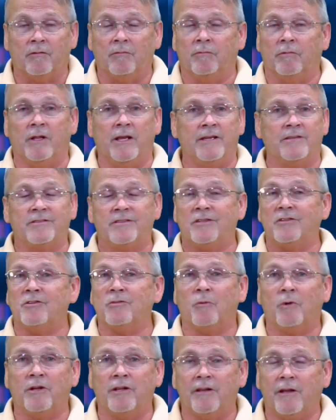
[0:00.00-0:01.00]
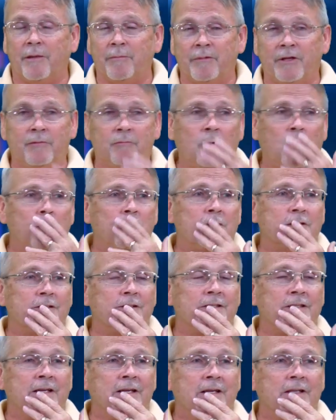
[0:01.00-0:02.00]
less than 20. I mean, what was
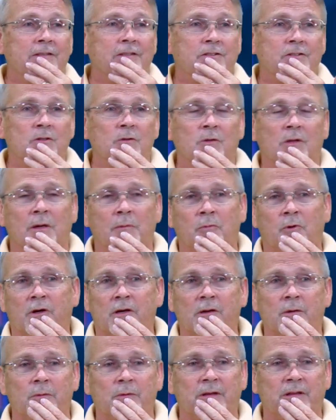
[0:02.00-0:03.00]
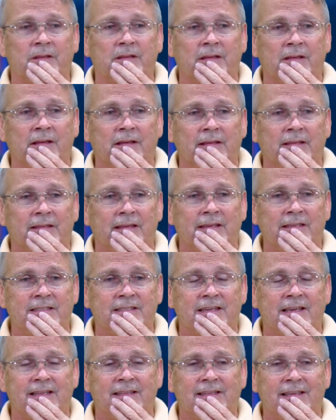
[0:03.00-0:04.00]
it? The school I'm working with, they
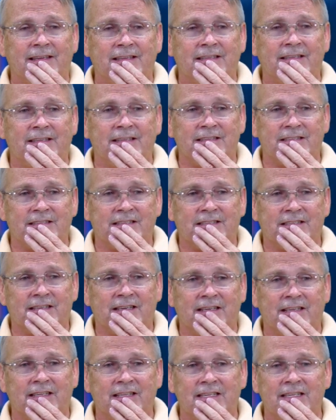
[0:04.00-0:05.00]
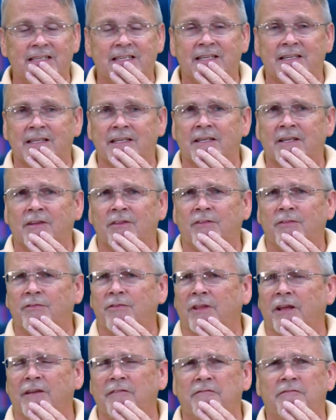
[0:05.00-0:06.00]
said they did a study
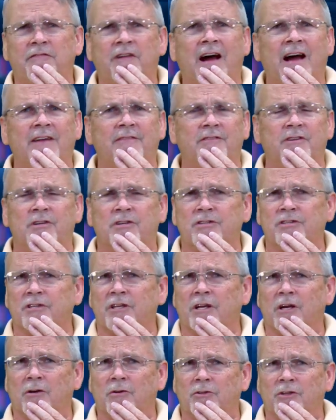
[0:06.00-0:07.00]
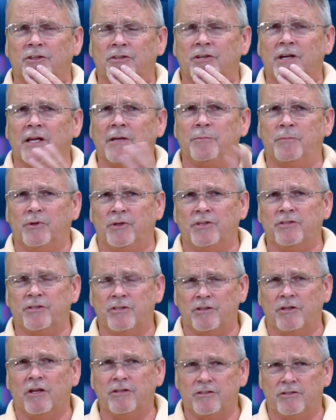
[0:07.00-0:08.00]
like 5 years ago to try to put
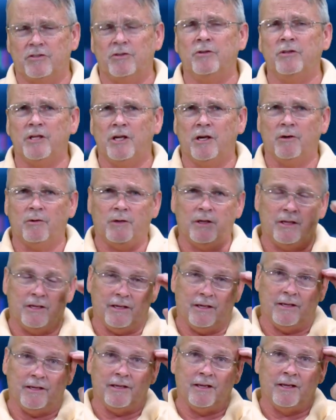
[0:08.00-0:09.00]
a studio in,